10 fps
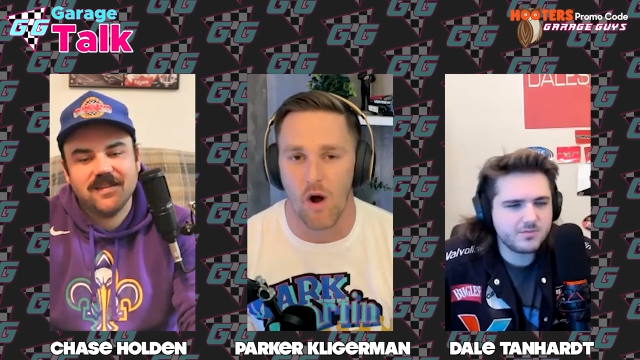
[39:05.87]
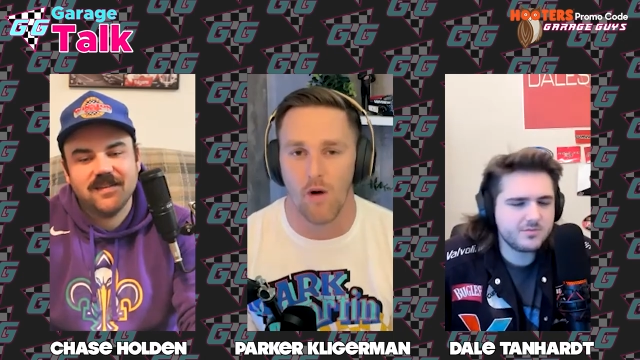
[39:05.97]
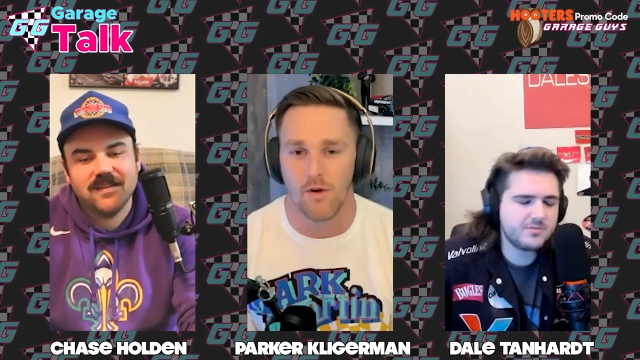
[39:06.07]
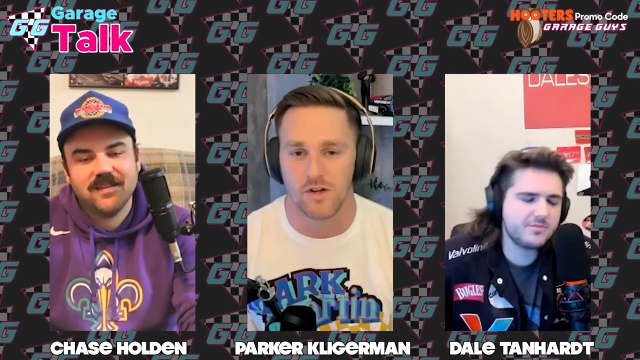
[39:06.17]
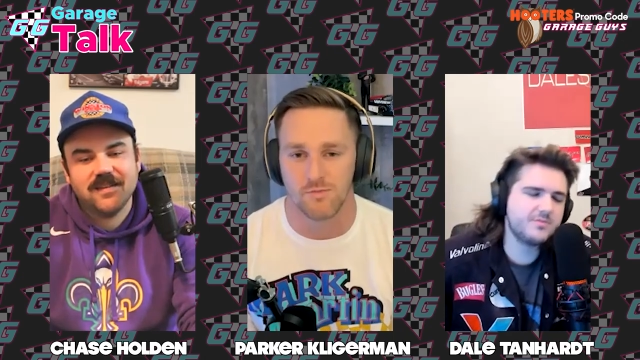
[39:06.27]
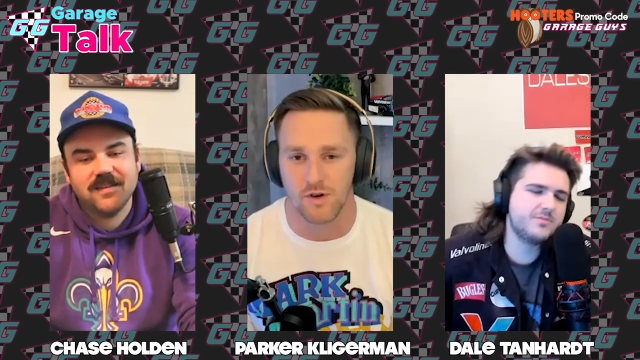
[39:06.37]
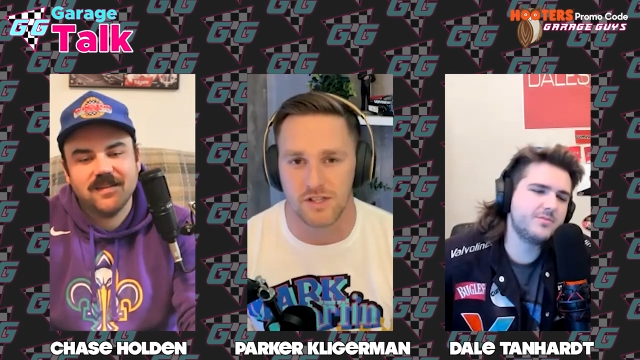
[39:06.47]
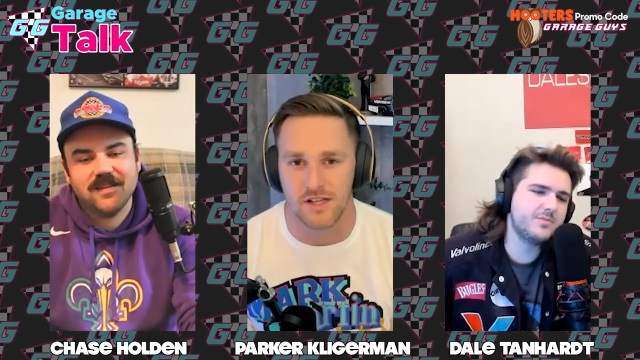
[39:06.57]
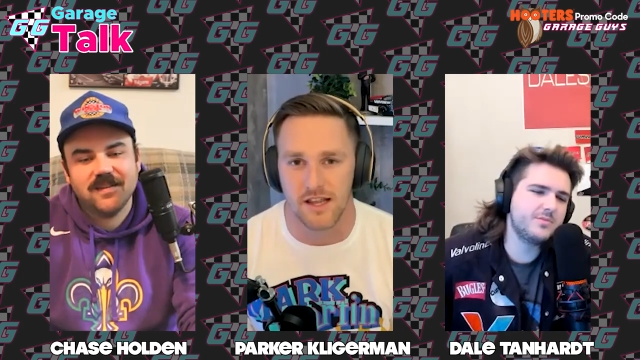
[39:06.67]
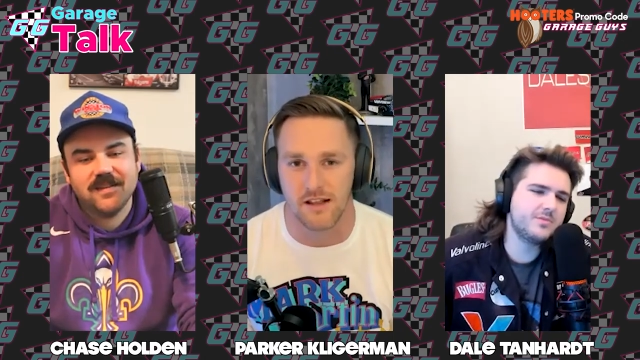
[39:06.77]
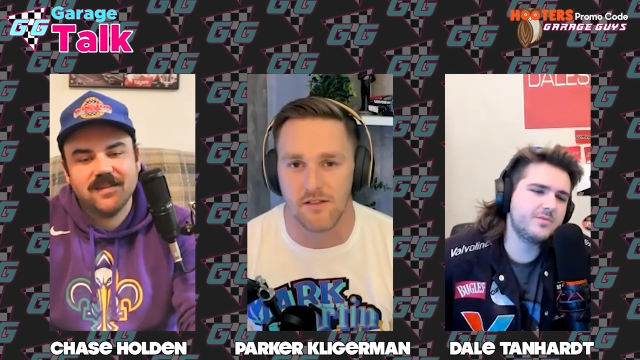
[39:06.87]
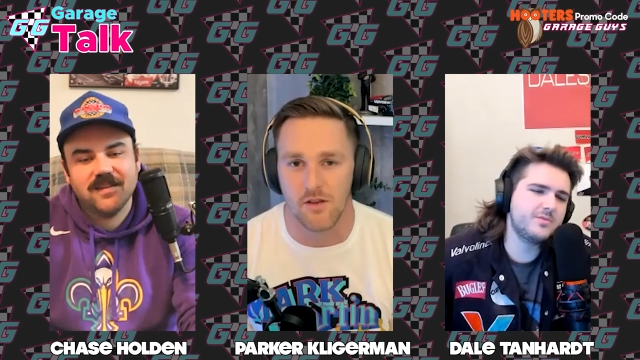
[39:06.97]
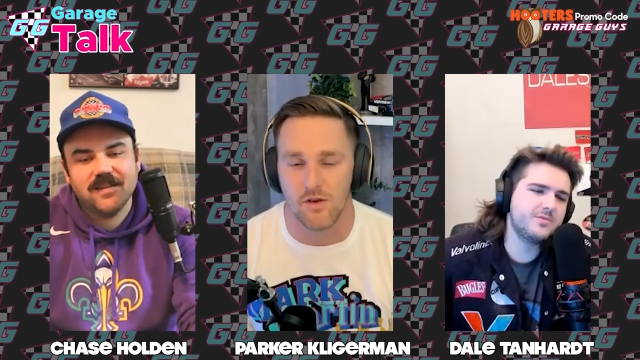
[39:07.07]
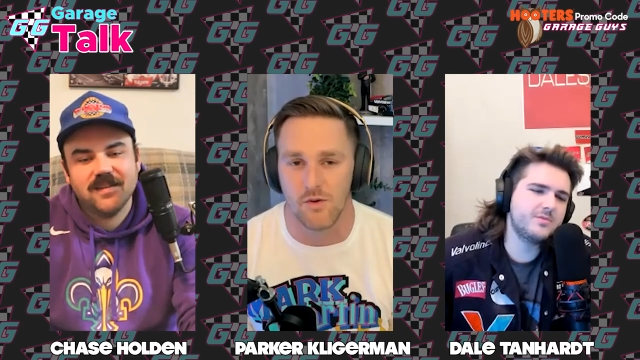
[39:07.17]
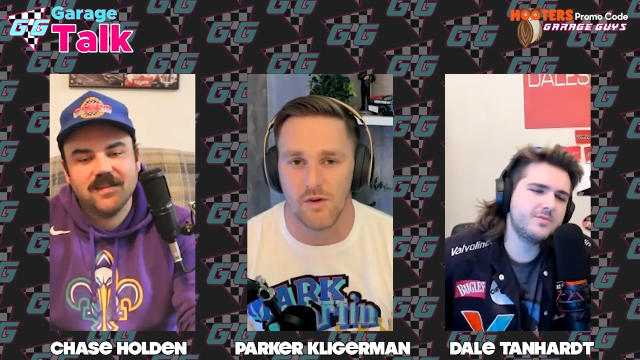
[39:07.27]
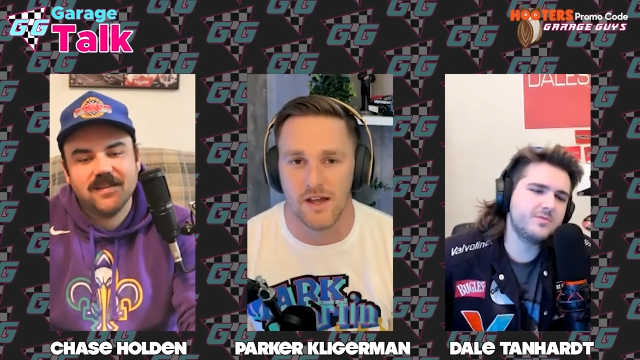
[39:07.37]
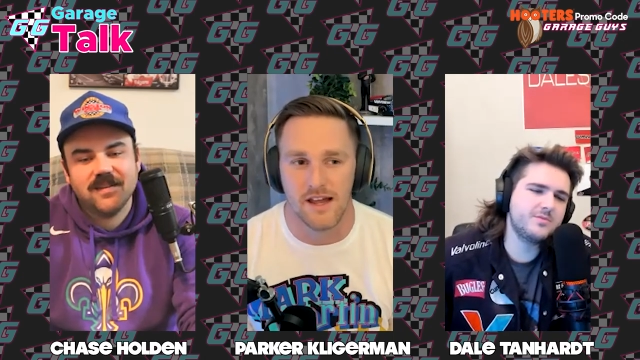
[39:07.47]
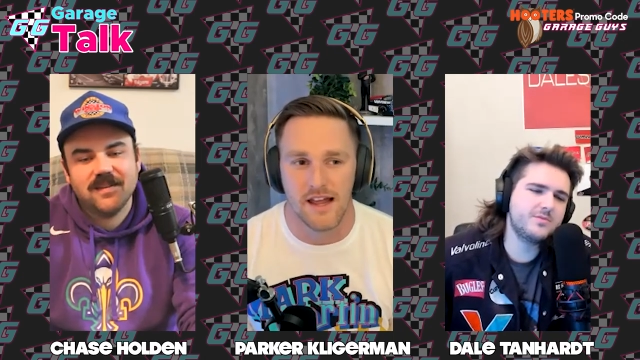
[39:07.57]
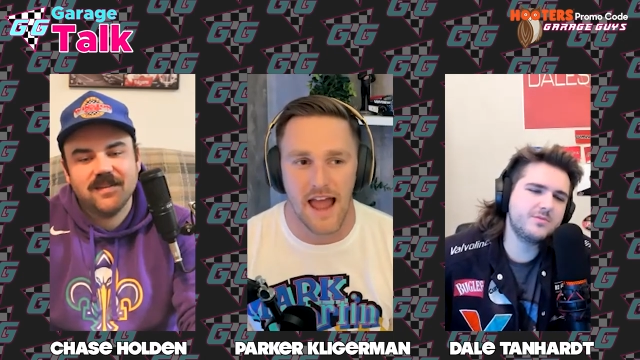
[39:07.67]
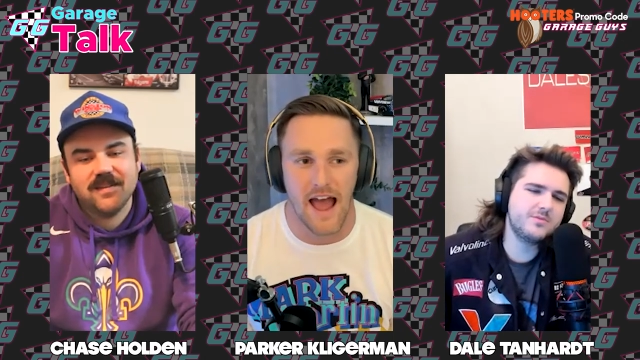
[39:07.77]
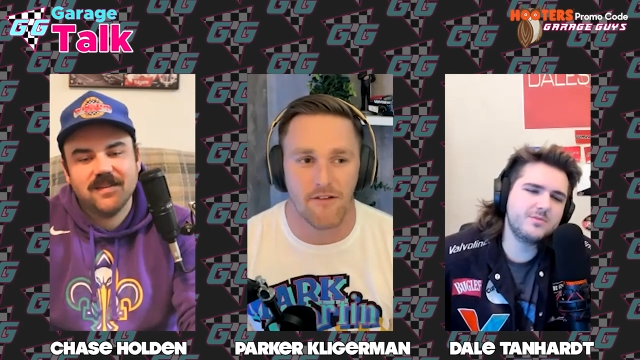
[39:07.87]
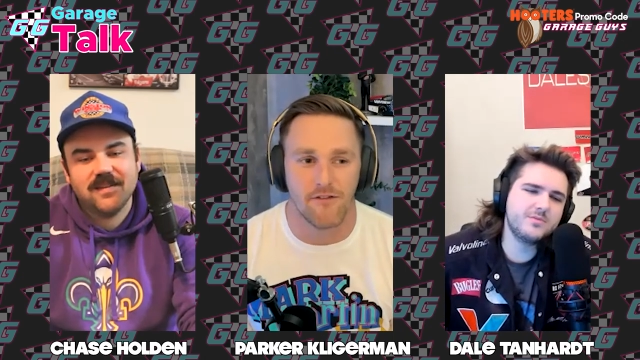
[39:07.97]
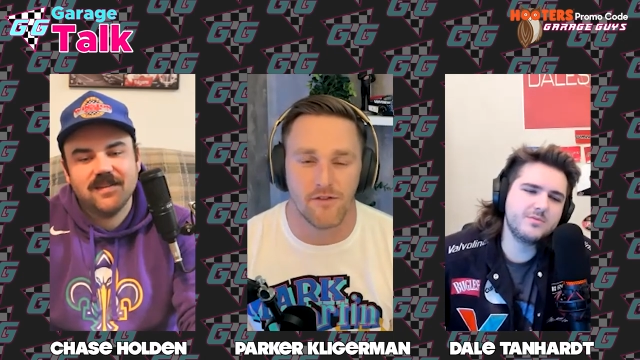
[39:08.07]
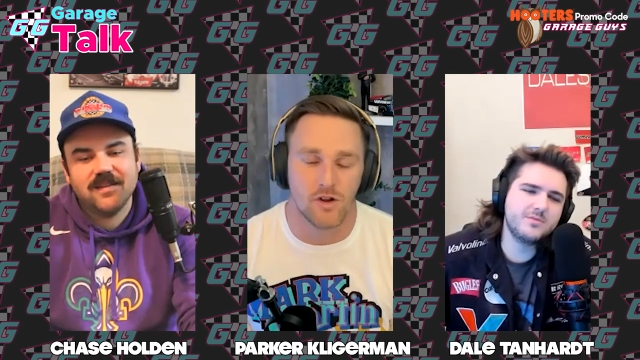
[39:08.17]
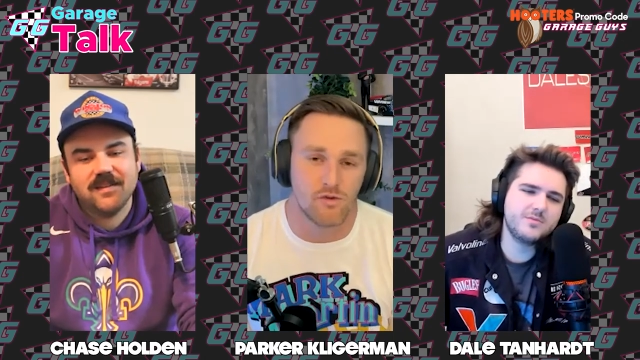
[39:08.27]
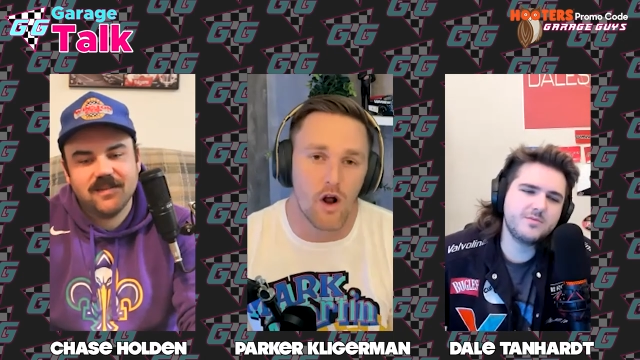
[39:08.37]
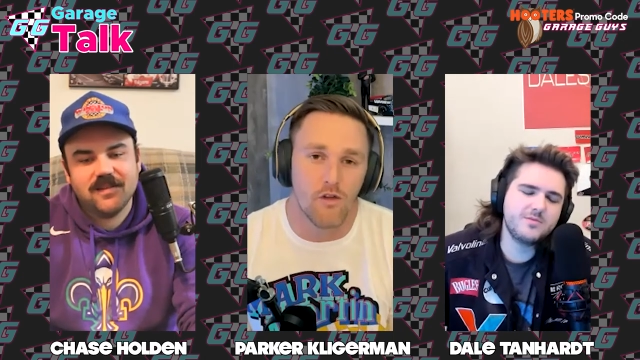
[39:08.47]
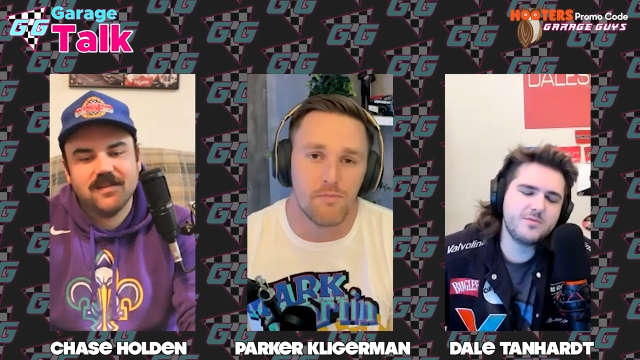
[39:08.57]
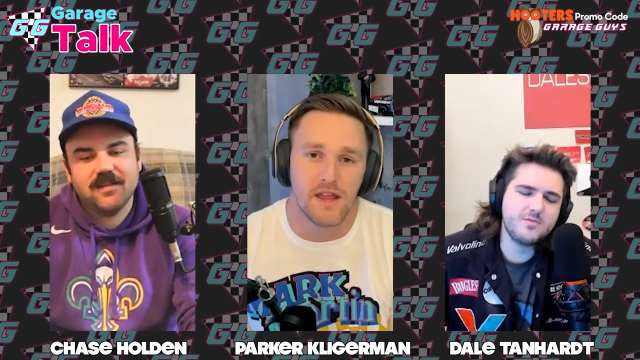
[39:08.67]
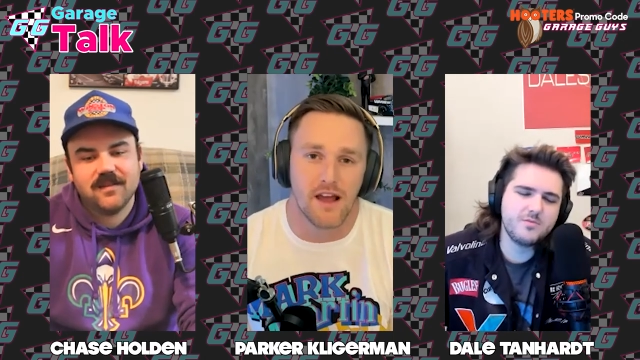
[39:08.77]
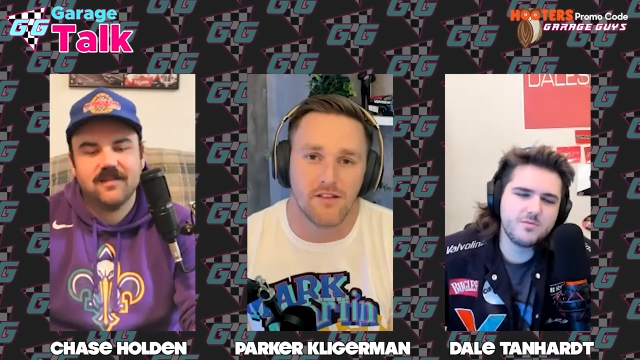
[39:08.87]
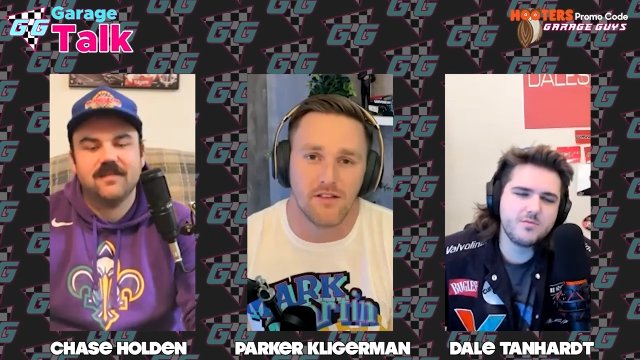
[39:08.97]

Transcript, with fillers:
Speaker 1: motorsports to to have growth because of